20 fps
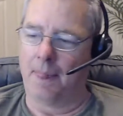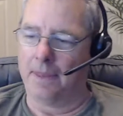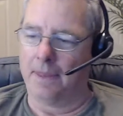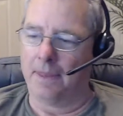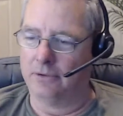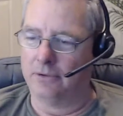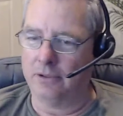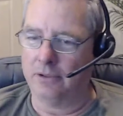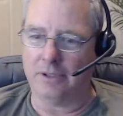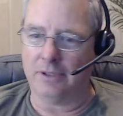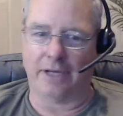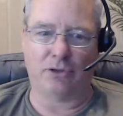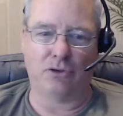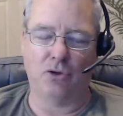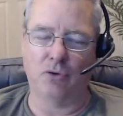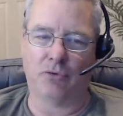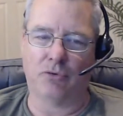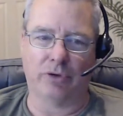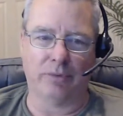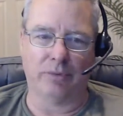Took like
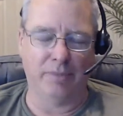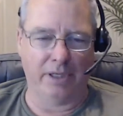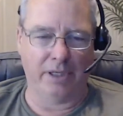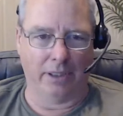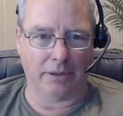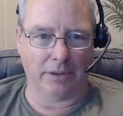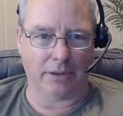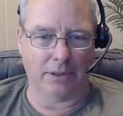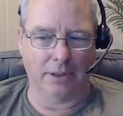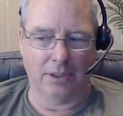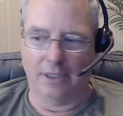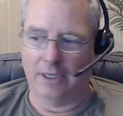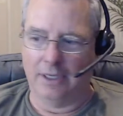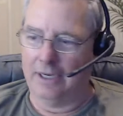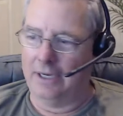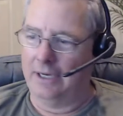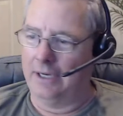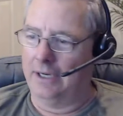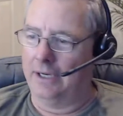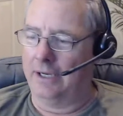2 or 3 minutes.
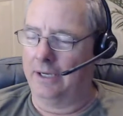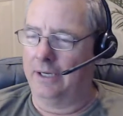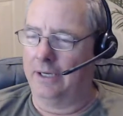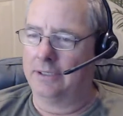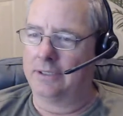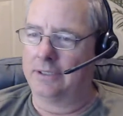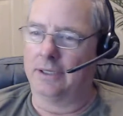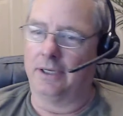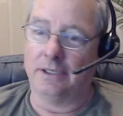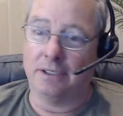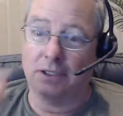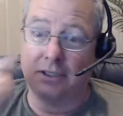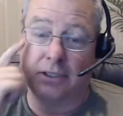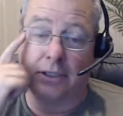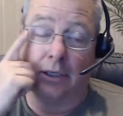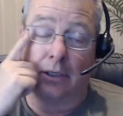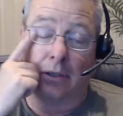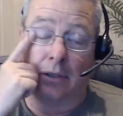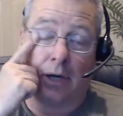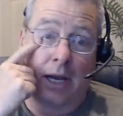And I said, you
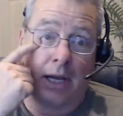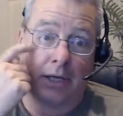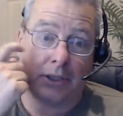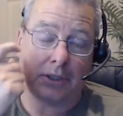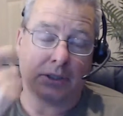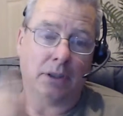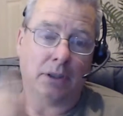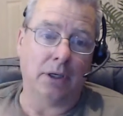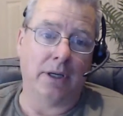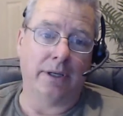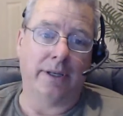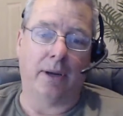see it crash?